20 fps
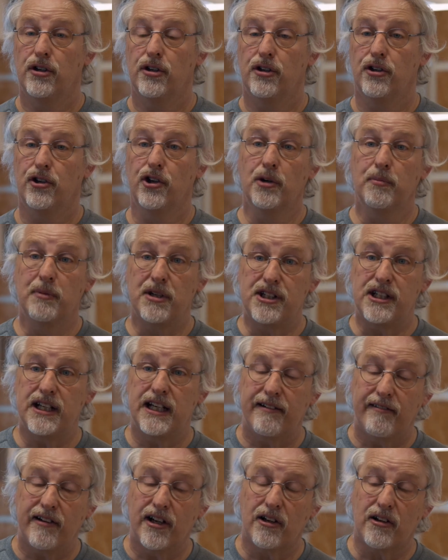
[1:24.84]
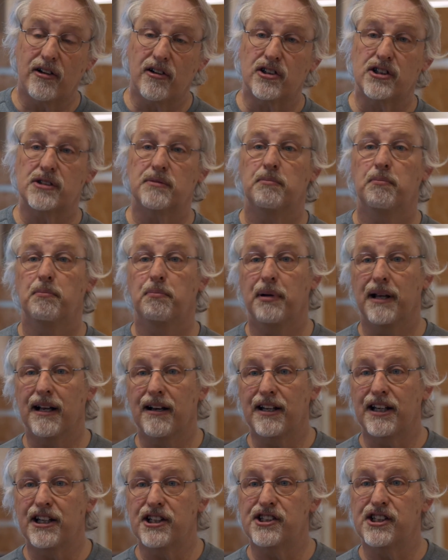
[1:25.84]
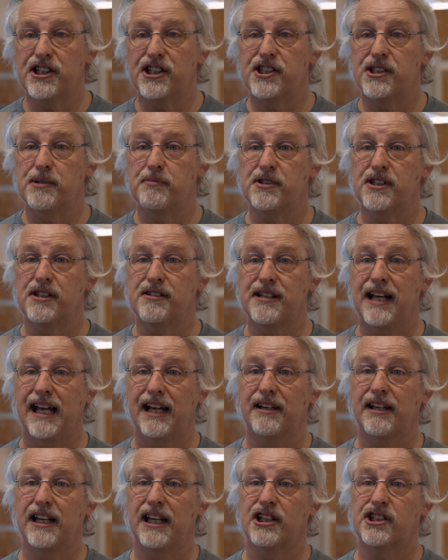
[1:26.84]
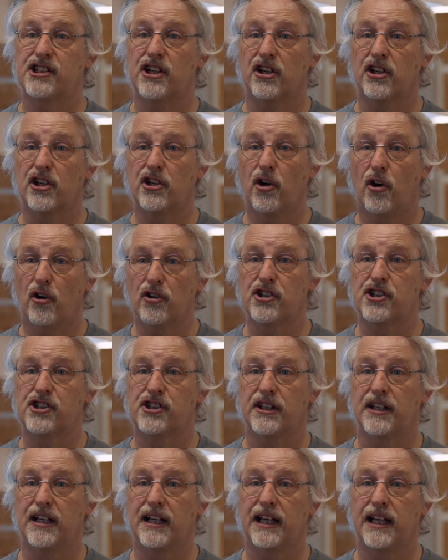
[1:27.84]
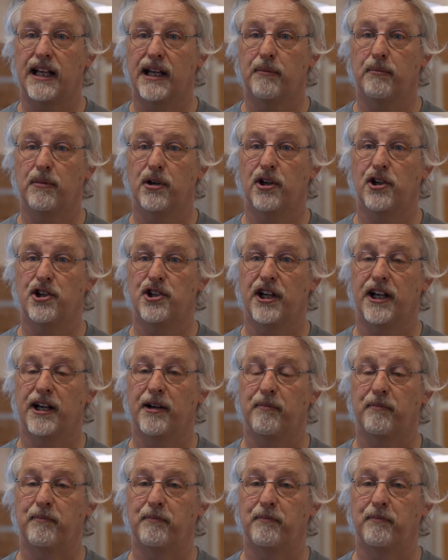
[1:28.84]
New materials, building systems and techniques are constantly emerging.